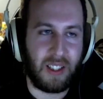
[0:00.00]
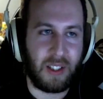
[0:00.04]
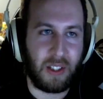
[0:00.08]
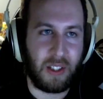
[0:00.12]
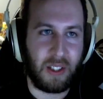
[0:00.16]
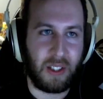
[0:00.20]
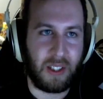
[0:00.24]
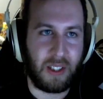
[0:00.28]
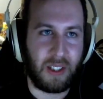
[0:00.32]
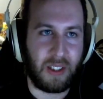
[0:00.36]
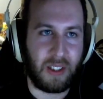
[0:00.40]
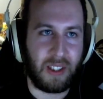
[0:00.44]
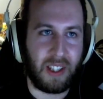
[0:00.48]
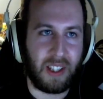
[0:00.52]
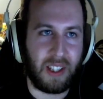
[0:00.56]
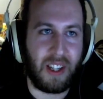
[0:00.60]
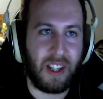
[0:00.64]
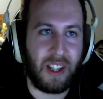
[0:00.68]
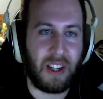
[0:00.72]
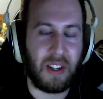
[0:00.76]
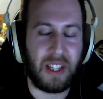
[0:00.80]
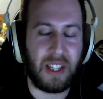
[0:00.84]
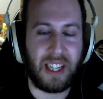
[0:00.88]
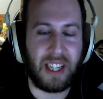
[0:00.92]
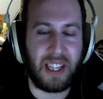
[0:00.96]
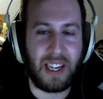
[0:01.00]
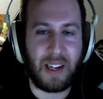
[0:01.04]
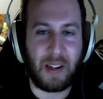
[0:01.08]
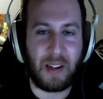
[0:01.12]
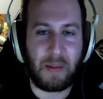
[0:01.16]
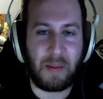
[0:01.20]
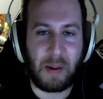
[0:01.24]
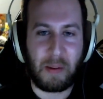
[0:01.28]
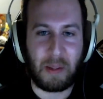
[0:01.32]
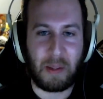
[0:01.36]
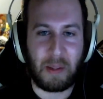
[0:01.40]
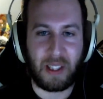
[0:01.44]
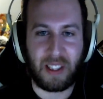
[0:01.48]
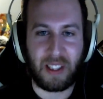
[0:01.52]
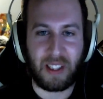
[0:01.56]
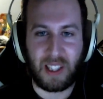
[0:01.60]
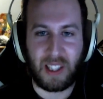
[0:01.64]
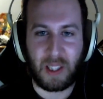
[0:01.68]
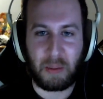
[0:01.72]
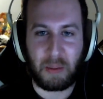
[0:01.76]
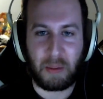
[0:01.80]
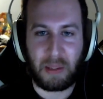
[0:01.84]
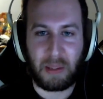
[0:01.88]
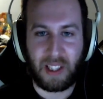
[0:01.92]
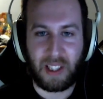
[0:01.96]
true. Oh, yeah, I remember because I
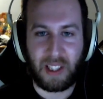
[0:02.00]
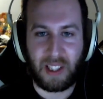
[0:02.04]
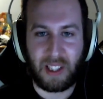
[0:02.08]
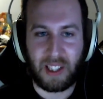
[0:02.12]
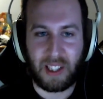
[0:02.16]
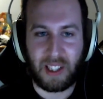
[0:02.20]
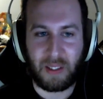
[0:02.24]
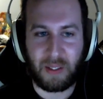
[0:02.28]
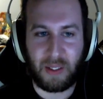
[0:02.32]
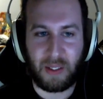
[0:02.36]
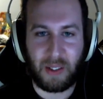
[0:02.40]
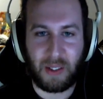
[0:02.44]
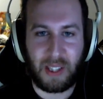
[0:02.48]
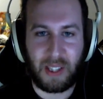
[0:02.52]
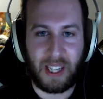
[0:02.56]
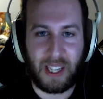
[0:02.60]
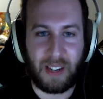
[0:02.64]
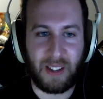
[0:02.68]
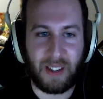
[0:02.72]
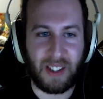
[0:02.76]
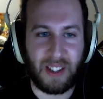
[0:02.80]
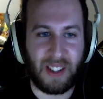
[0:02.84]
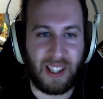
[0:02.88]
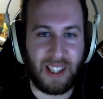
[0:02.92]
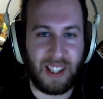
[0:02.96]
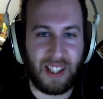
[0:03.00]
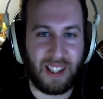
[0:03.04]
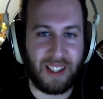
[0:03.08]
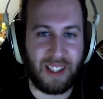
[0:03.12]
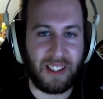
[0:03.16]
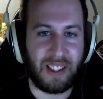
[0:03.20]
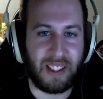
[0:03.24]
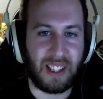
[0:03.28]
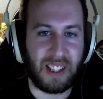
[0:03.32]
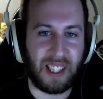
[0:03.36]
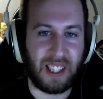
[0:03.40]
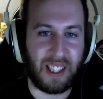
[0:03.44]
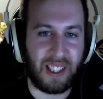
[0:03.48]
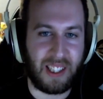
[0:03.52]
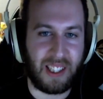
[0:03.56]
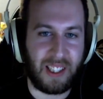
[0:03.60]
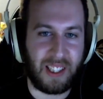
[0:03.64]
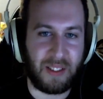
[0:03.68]
spent like 4 hours downloading it and then I